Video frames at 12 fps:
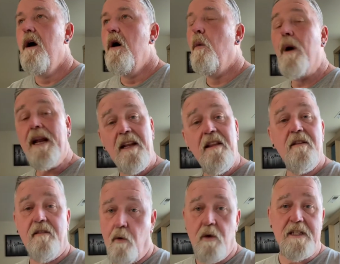waiting the
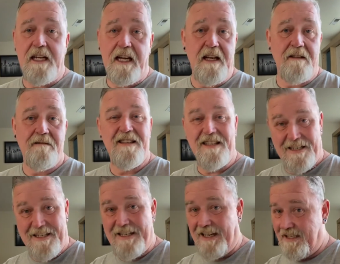14 to
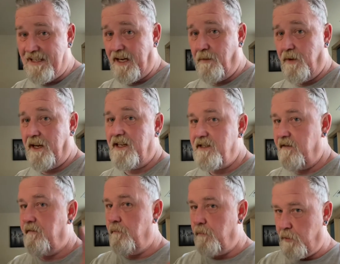16 weeks of
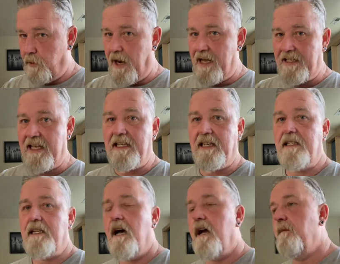processing
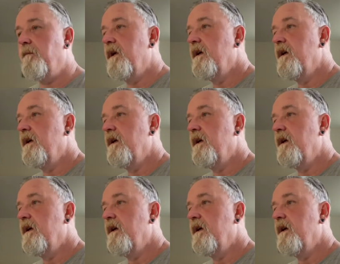time